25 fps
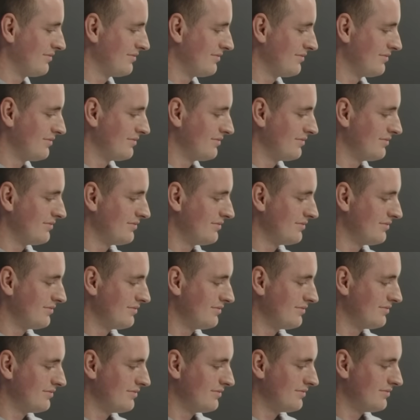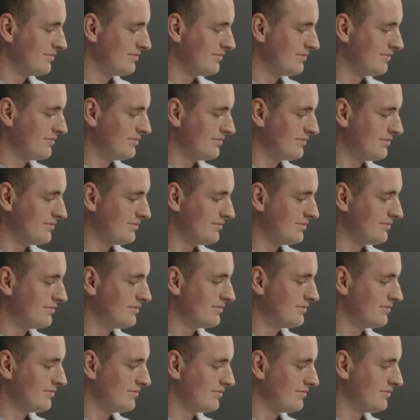
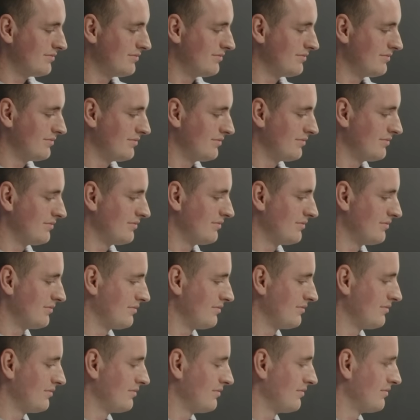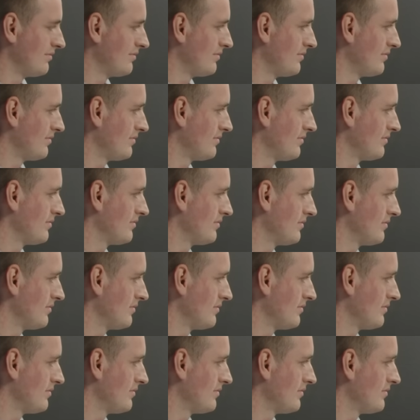
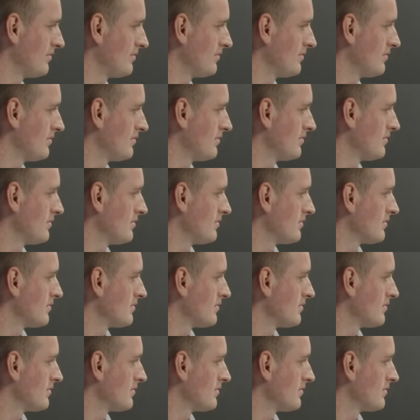The person shown says nothing.